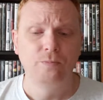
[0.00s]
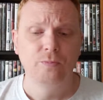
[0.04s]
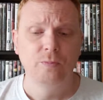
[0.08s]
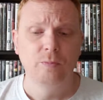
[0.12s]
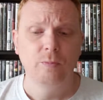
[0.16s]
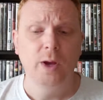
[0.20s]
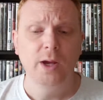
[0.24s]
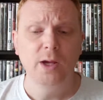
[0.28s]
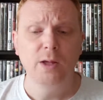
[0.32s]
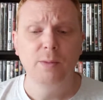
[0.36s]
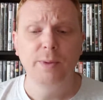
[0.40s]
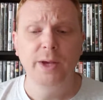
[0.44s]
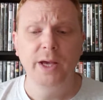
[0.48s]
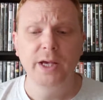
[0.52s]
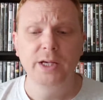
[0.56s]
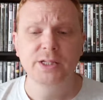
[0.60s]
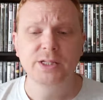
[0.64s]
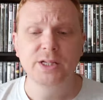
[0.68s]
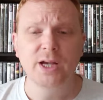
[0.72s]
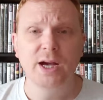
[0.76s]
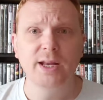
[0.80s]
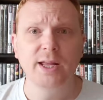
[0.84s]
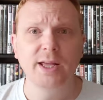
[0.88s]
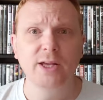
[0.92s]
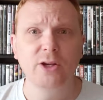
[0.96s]
Michael Bay is
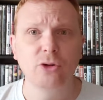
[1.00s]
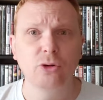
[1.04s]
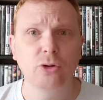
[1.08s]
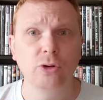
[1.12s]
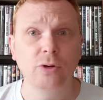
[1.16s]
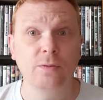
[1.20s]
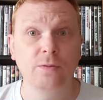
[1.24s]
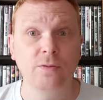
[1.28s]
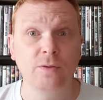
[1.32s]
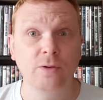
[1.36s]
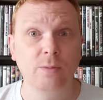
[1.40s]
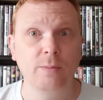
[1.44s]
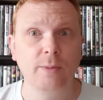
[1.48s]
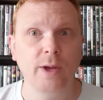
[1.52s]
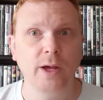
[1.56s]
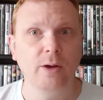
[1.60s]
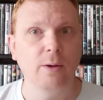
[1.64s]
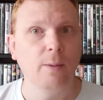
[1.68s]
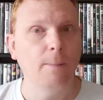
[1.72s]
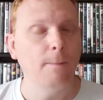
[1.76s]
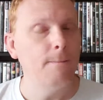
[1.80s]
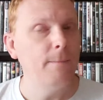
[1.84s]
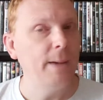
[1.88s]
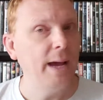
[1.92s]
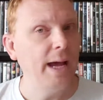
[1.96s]
not a good
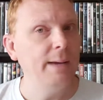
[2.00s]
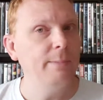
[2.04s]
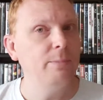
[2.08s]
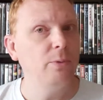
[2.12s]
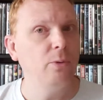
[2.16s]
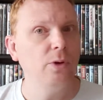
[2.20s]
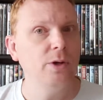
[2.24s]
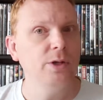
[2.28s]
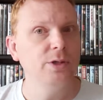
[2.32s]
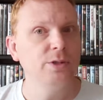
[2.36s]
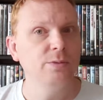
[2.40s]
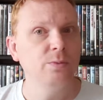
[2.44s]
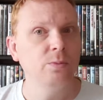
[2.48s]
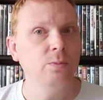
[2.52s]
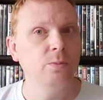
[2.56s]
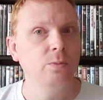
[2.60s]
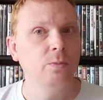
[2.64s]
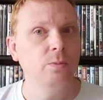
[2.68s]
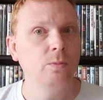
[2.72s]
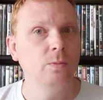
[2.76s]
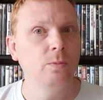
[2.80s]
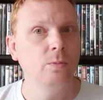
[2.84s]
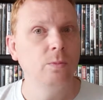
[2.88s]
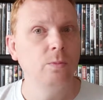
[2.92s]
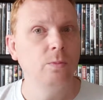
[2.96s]
filmmaker. Bad Boys
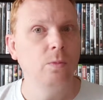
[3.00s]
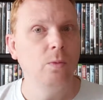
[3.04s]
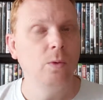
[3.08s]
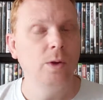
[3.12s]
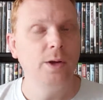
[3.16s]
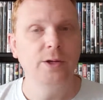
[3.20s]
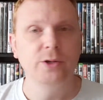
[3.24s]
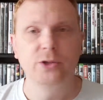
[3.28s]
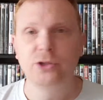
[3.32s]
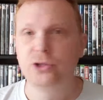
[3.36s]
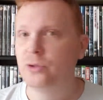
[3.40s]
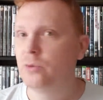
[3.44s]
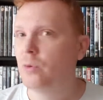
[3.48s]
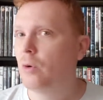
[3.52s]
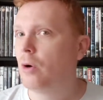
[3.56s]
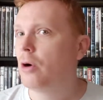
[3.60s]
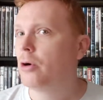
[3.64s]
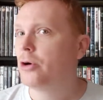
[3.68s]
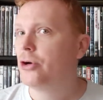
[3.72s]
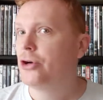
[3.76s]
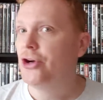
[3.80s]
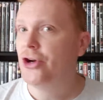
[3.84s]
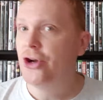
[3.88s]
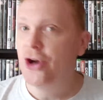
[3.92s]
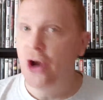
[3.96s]
1 and 2 are
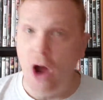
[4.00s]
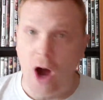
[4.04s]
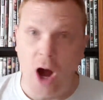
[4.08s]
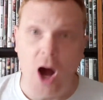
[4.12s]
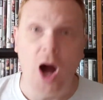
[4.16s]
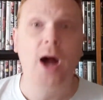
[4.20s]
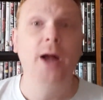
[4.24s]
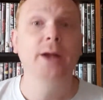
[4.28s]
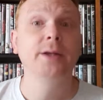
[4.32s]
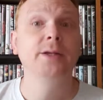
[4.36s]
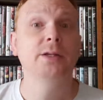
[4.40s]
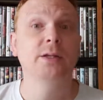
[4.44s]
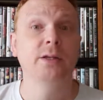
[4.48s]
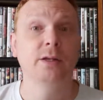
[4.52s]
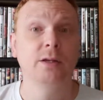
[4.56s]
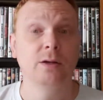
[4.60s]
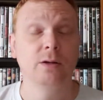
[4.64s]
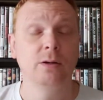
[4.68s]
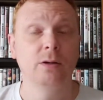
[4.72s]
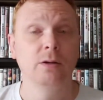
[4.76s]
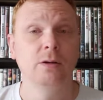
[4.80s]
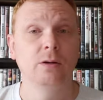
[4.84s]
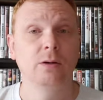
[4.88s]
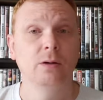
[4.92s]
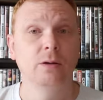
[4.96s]
not
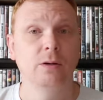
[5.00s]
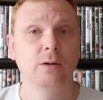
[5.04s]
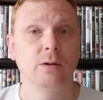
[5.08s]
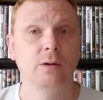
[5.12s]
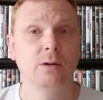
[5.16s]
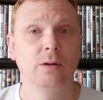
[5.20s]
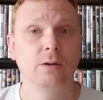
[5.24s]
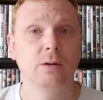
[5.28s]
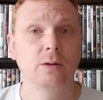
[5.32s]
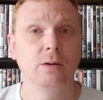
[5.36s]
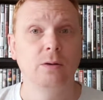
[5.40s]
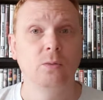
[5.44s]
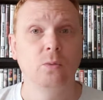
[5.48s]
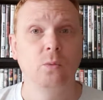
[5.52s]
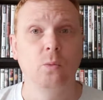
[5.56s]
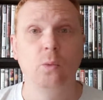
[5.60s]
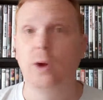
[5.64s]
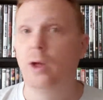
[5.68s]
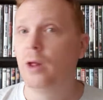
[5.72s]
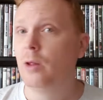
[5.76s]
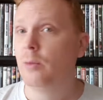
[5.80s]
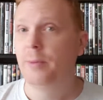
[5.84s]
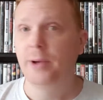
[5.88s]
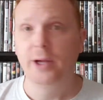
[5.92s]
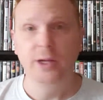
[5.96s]

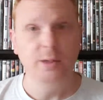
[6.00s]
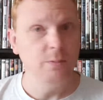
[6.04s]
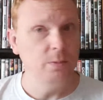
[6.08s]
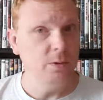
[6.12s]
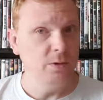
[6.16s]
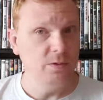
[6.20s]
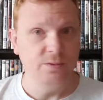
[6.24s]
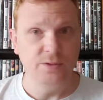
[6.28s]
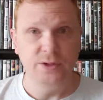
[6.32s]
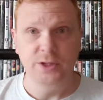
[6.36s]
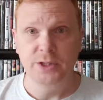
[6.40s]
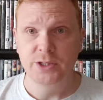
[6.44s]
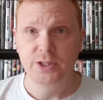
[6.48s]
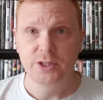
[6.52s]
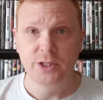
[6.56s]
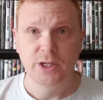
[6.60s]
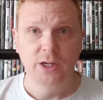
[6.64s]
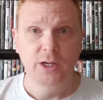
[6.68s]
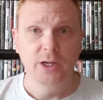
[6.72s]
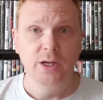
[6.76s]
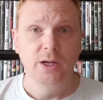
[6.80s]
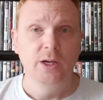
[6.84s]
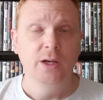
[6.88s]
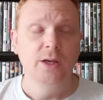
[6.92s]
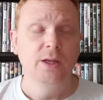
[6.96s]
well-made movies.
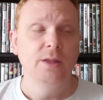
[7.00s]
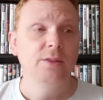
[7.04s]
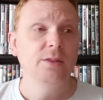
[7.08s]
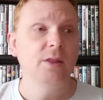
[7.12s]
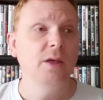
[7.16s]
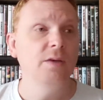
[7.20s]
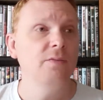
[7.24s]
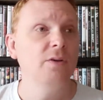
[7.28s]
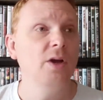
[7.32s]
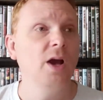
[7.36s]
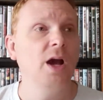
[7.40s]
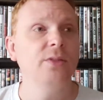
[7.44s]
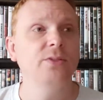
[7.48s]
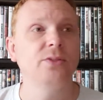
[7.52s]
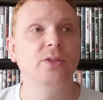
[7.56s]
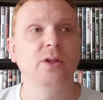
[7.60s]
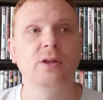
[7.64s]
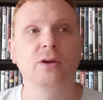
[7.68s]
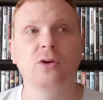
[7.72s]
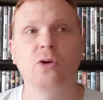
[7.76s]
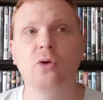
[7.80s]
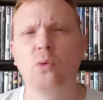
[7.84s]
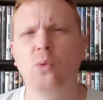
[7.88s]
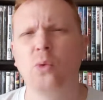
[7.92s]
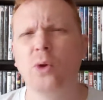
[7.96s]
They've got
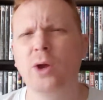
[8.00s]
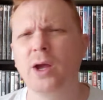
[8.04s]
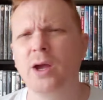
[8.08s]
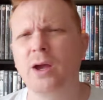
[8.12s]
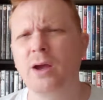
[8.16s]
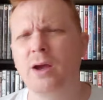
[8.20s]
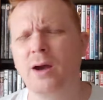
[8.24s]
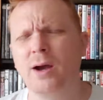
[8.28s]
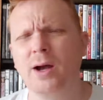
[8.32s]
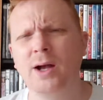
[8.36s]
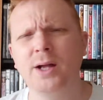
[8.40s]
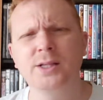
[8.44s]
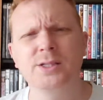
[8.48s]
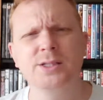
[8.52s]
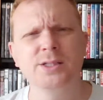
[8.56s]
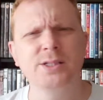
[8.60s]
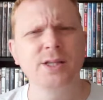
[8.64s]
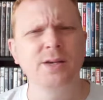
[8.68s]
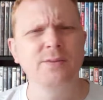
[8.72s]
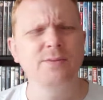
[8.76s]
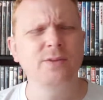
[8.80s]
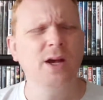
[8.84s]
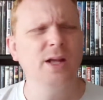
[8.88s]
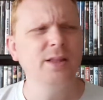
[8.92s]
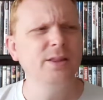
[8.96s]
the quick cuts.
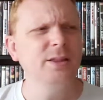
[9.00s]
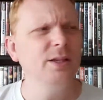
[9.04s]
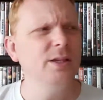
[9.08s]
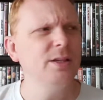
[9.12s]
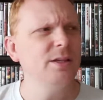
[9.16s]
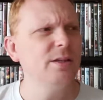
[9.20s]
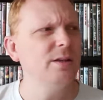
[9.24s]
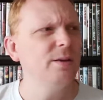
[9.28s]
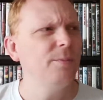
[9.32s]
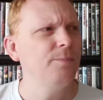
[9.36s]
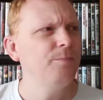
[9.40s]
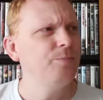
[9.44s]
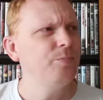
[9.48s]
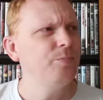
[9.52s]
They've got the